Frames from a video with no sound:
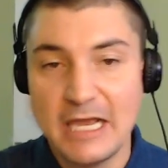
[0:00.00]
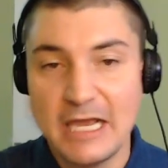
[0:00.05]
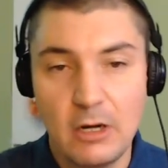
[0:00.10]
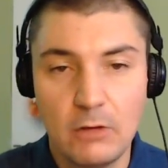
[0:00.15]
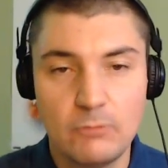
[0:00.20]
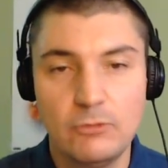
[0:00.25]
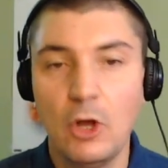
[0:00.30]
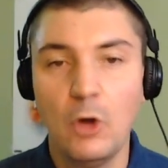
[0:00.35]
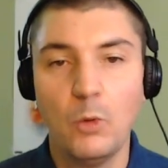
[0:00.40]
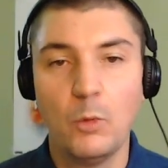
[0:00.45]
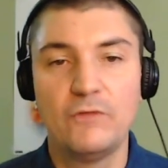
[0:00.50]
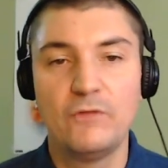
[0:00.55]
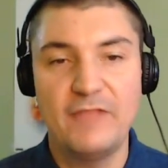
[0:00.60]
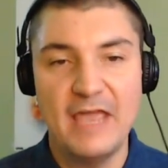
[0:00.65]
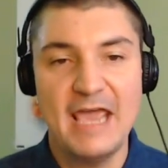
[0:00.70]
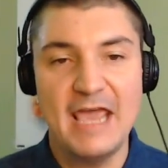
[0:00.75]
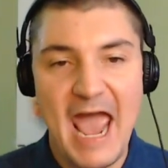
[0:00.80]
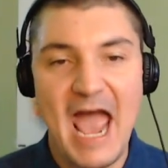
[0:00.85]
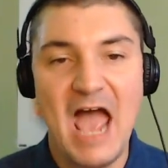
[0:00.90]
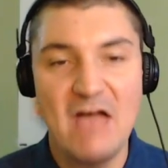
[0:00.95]
They don't know what
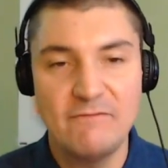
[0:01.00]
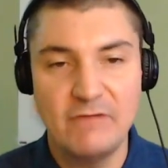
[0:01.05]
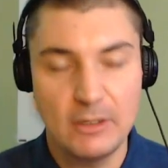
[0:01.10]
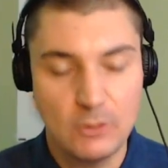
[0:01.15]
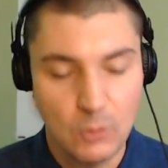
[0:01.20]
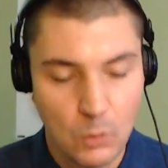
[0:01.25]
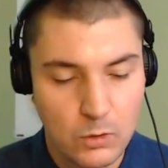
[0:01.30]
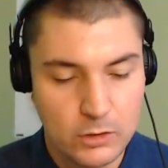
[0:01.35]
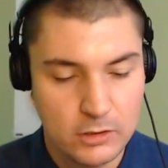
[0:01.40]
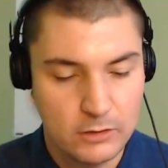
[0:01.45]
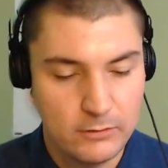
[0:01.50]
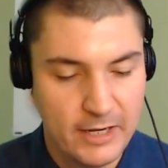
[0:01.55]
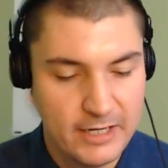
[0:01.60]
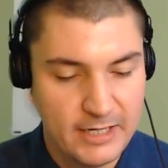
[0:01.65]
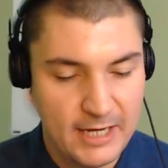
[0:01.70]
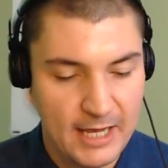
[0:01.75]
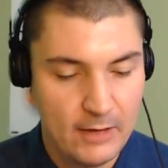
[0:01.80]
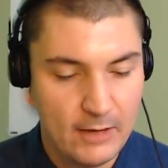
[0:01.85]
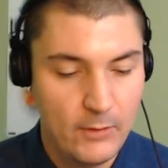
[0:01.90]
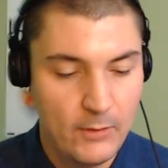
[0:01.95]
they have at corner
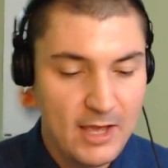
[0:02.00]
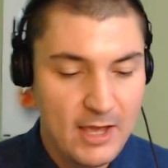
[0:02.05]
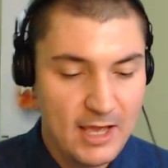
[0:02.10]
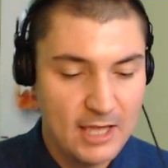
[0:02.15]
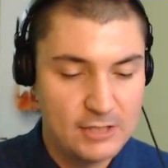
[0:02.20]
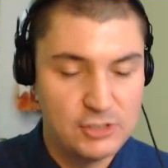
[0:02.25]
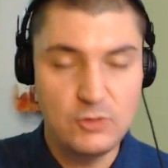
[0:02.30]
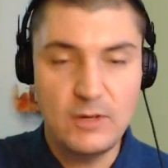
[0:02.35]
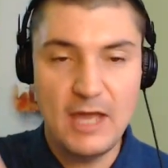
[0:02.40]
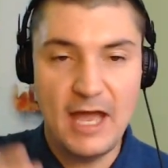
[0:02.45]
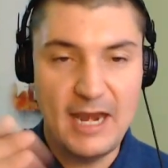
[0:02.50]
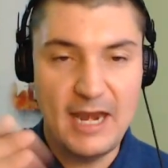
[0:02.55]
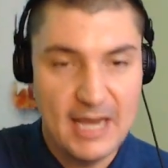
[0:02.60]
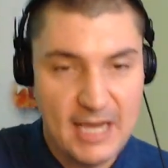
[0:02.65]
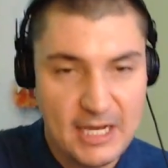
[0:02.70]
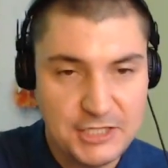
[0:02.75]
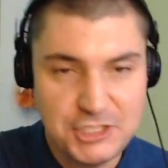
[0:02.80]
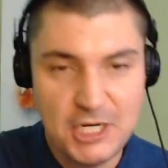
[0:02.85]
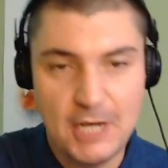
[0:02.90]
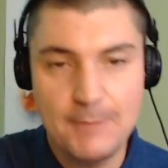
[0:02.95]
right now, and you got
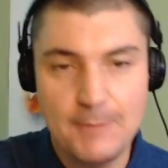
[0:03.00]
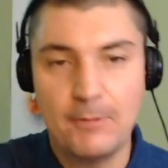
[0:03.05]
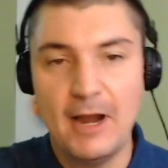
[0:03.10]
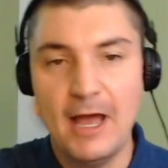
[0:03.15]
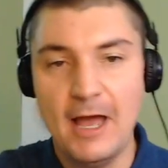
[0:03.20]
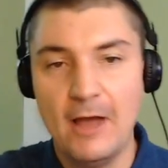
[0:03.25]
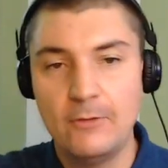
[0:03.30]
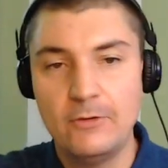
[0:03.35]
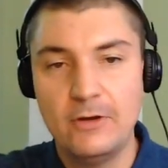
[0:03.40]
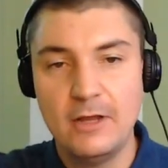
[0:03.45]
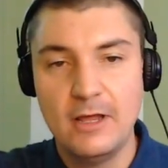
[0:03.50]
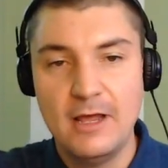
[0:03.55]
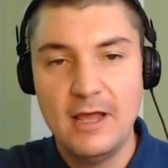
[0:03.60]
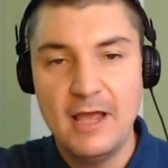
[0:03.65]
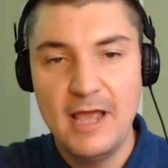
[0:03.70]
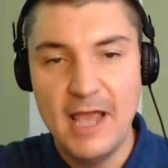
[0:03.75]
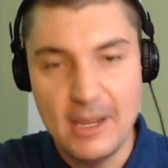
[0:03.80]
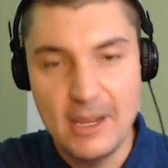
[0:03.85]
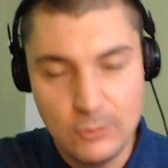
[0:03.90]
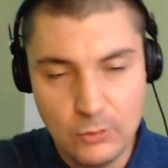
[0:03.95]
AJ Brown
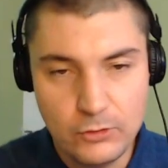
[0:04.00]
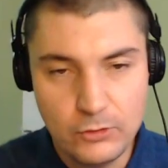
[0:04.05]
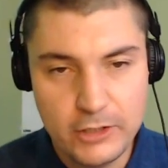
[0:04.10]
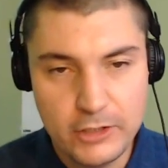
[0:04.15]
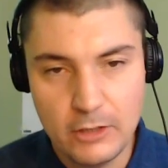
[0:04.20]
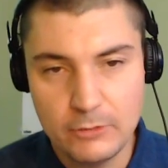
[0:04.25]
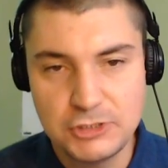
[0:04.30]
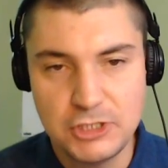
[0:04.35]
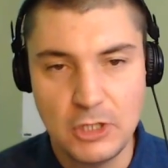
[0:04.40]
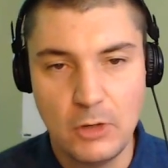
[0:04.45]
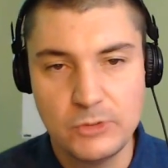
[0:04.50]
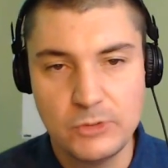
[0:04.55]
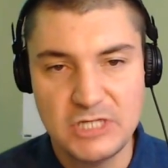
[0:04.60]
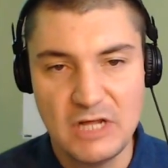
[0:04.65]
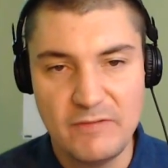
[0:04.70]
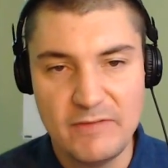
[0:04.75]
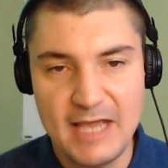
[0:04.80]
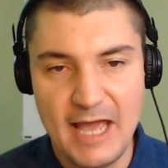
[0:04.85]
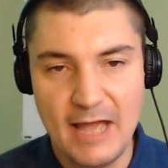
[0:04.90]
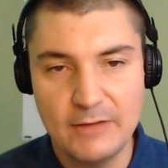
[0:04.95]
and Julio Jones
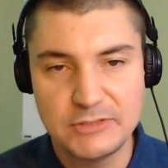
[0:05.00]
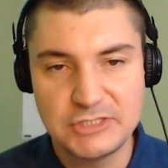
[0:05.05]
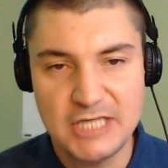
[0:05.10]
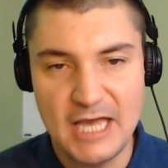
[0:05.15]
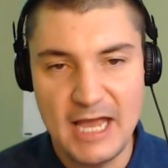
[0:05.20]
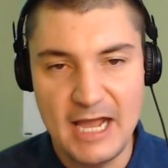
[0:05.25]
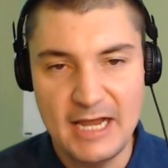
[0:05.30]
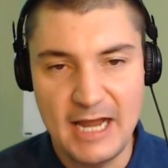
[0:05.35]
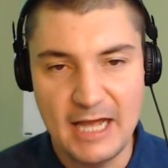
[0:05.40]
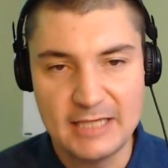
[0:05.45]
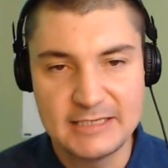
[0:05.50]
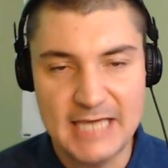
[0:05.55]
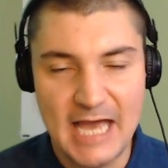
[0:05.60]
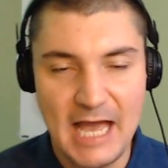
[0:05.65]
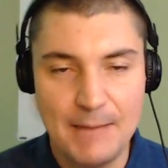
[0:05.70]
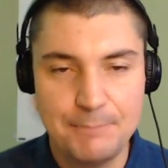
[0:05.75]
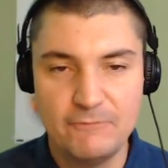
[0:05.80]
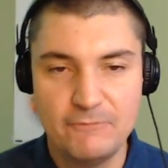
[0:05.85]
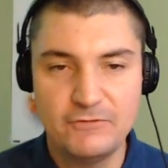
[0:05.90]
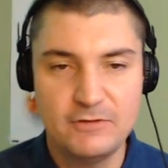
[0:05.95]
on the outside on
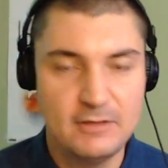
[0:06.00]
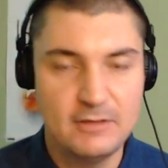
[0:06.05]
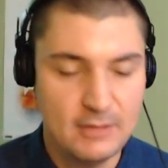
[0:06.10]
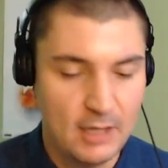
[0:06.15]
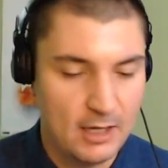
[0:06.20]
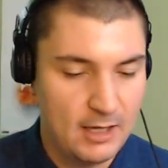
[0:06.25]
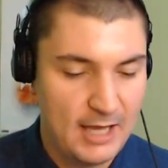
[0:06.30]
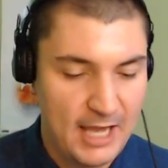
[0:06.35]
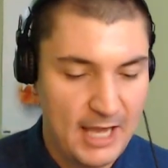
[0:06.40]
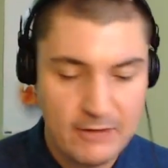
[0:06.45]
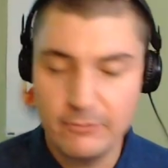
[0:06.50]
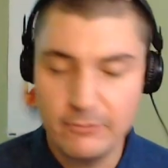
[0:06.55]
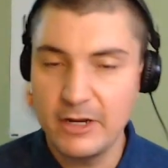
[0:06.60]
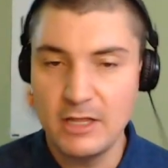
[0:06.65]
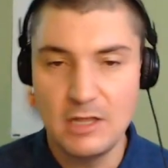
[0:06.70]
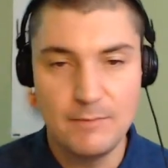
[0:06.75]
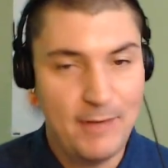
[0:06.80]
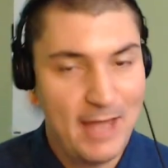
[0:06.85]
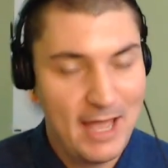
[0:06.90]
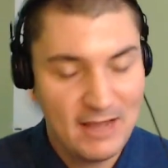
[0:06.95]
top of uh,
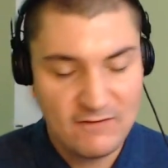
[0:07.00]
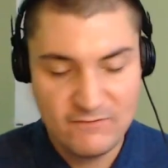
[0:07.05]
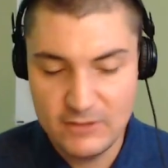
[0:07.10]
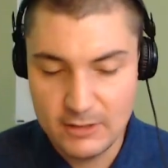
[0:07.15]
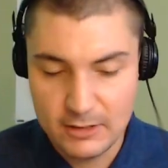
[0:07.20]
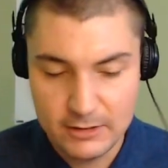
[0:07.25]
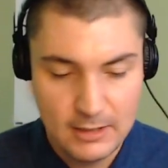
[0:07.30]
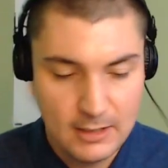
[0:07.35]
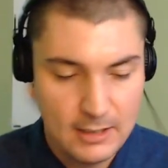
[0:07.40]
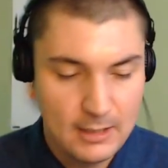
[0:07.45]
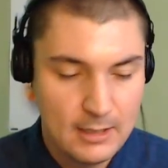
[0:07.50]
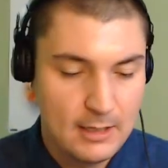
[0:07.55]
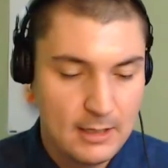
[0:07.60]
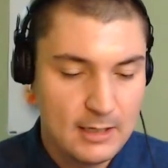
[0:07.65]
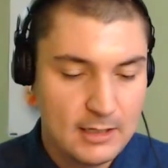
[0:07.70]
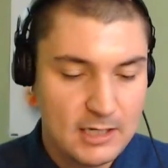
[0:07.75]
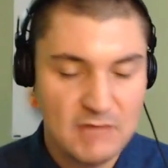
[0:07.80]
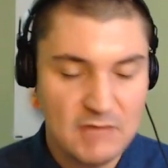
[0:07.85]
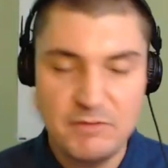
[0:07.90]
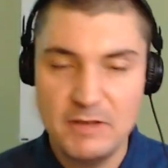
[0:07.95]
Henry in the backfield.
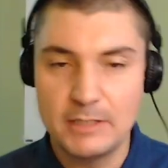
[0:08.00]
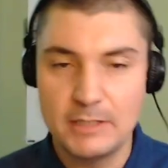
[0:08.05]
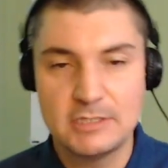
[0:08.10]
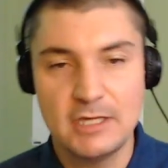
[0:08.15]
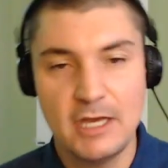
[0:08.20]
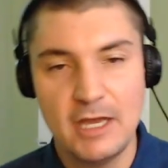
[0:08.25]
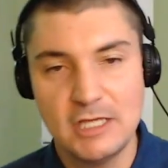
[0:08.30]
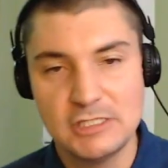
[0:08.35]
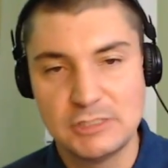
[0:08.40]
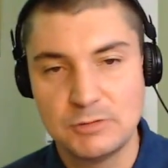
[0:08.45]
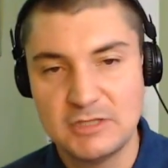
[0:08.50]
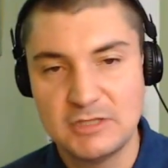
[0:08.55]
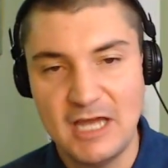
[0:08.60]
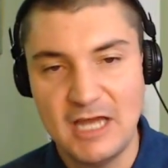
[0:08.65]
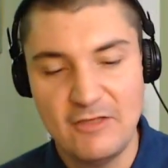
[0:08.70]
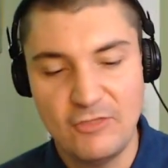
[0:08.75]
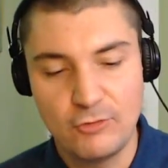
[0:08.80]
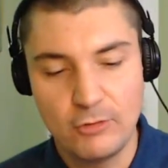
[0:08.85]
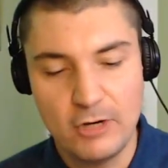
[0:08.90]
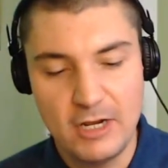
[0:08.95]
Give me the Titans with
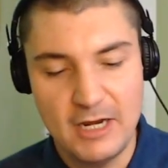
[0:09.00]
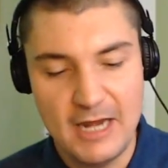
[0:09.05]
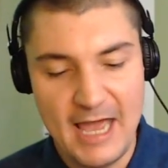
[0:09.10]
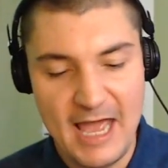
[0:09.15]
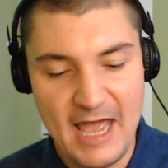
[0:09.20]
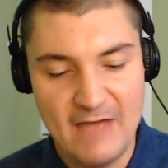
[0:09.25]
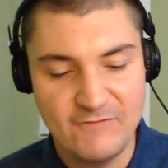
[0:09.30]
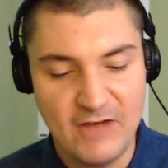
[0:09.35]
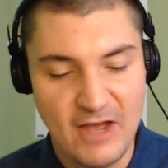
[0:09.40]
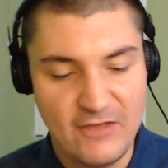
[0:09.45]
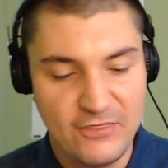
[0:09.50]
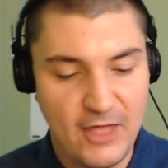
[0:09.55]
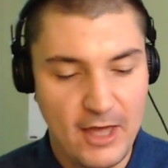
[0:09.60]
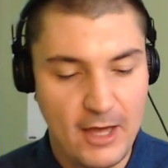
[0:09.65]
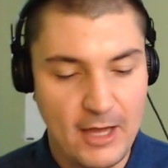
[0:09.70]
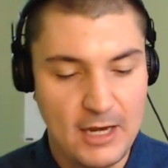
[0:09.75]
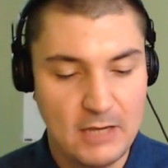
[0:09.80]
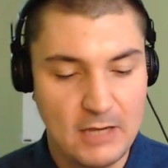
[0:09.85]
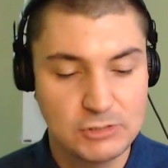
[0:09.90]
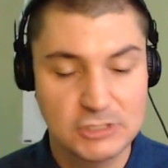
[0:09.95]
that three and a half. I
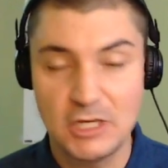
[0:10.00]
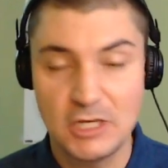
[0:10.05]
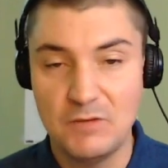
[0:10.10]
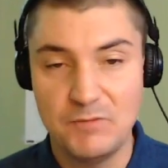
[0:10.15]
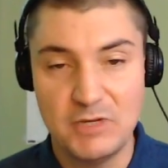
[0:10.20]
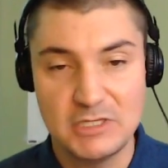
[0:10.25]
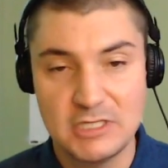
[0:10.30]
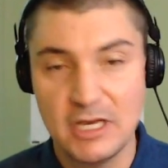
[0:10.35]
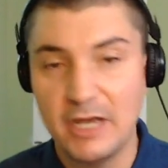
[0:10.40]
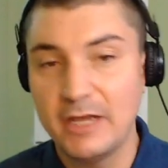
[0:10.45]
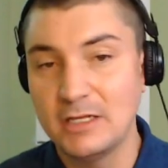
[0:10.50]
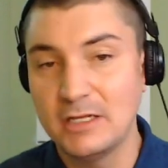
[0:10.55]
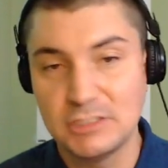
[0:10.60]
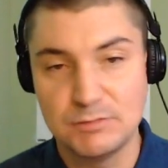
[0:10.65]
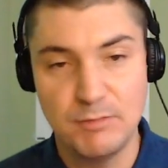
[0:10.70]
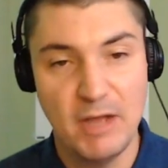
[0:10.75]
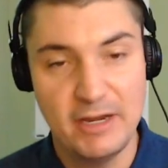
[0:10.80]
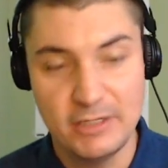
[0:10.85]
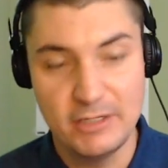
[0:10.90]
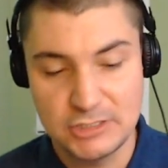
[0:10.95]
thought it was going to be
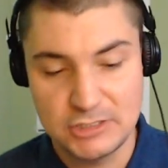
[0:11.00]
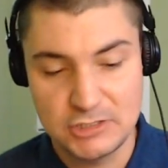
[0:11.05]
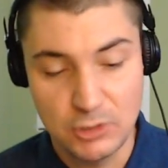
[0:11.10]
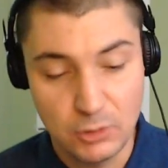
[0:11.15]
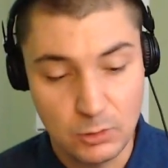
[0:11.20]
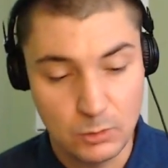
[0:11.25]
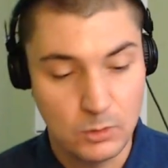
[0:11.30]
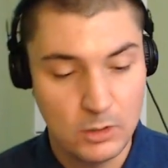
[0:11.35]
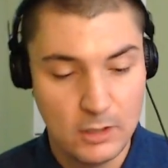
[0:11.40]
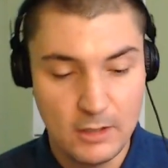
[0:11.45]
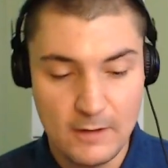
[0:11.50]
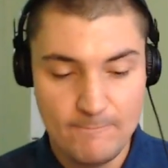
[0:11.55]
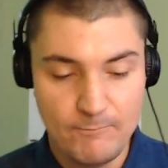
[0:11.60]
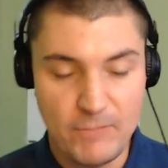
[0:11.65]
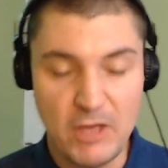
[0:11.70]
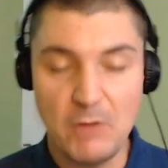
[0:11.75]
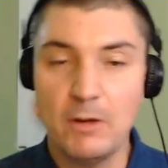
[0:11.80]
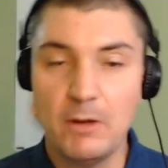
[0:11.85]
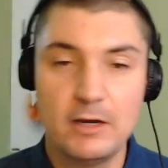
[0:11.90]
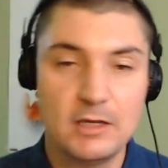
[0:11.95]
Titans minus two.
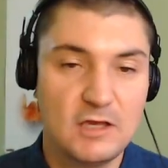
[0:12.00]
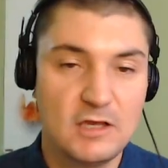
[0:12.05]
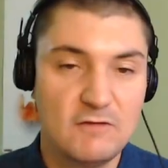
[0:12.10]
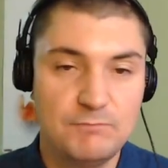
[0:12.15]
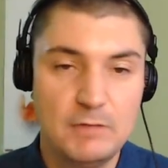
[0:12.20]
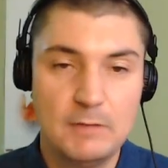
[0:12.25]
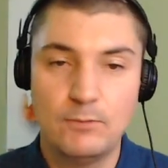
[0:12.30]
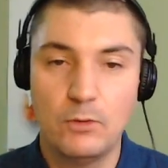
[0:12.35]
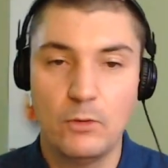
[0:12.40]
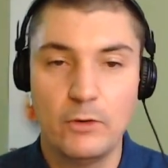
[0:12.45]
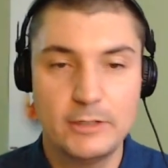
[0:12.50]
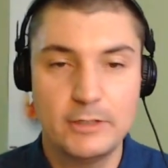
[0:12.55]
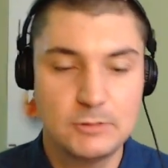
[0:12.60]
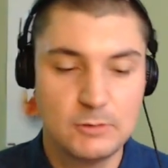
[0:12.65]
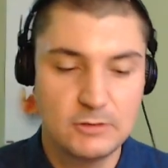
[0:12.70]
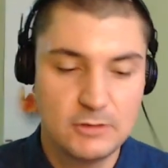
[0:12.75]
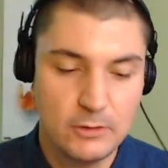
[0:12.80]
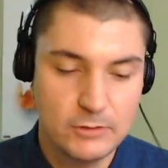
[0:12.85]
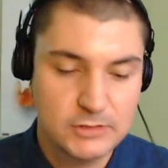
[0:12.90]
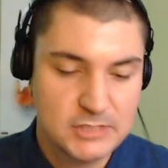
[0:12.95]
They want to give me
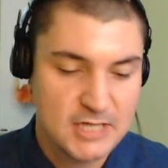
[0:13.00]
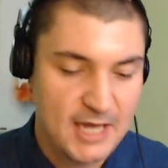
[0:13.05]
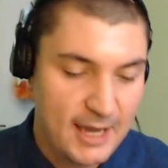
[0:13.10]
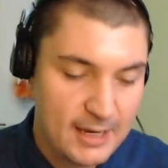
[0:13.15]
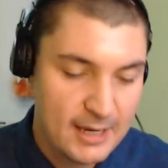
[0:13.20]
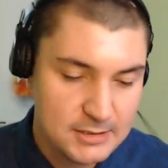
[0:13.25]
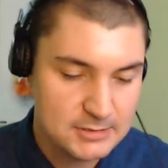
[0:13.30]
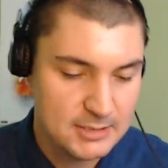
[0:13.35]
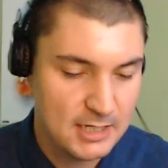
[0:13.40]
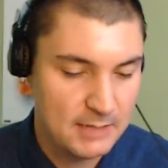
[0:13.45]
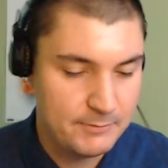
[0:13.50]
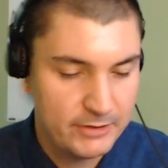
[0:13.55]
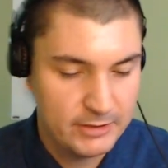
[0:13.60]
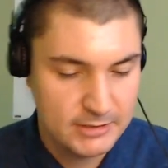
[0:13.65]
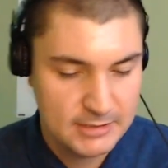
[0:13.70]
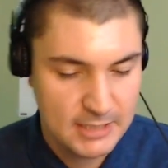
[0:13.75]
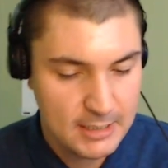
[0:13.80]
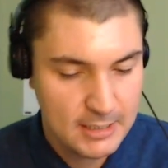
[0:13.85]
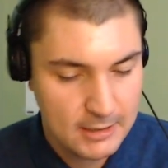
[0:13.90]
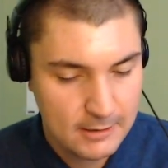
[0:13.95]
points with those guys. I'm
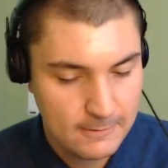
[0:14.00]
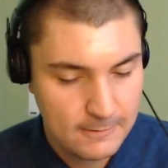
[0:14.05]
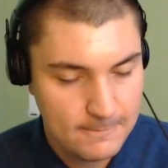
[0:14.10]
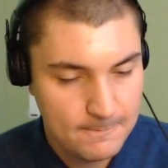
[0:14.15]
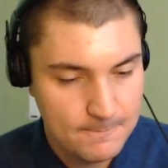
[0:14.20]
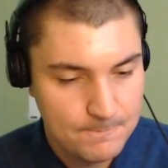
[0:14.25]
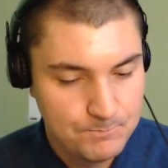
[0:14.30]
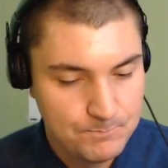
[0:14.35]
going to take it.